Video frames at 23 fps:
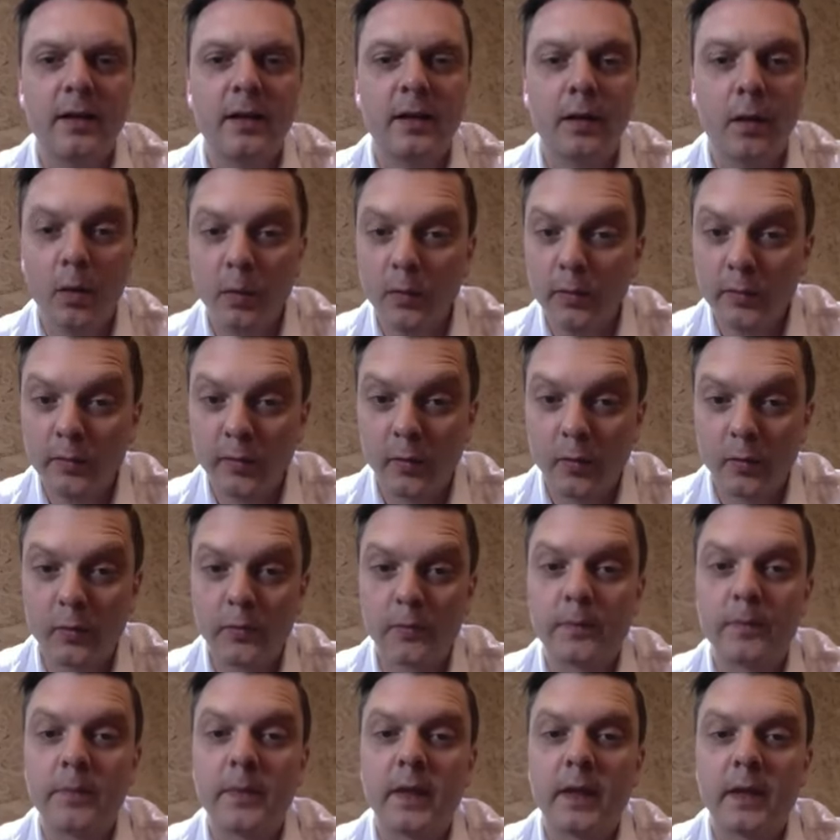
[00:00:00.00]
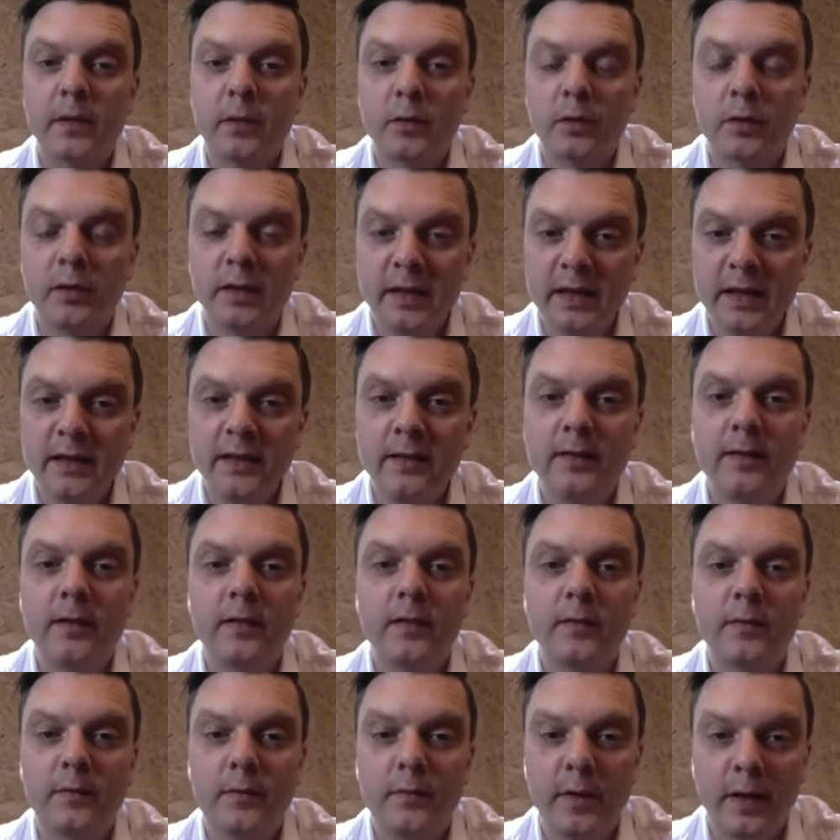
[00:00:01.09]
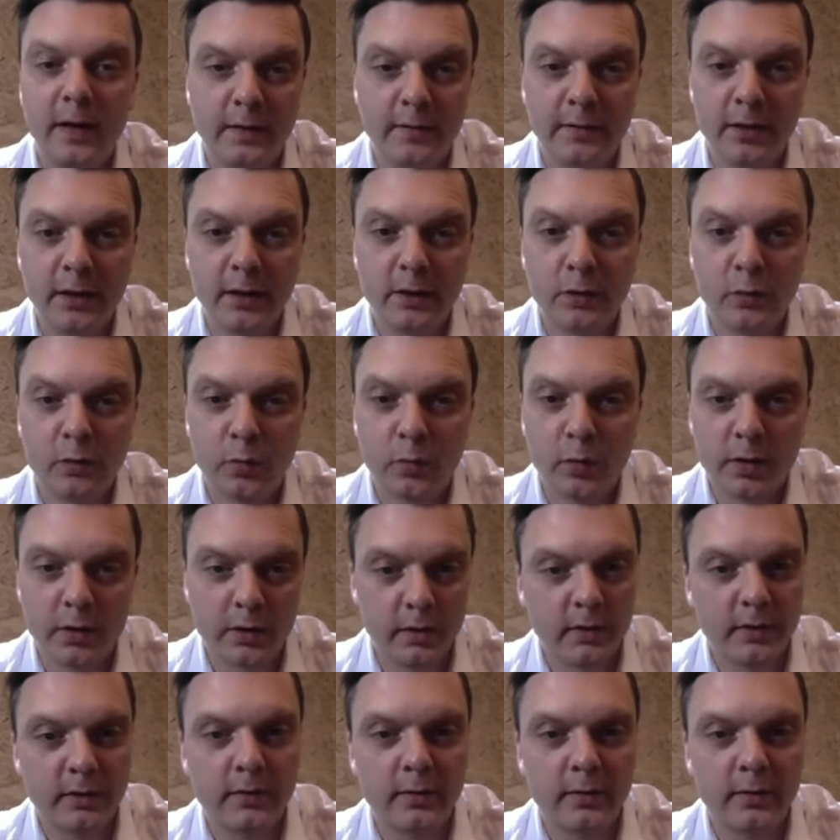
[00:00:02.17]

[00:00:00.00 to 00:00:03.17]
Also, you need very, very good water.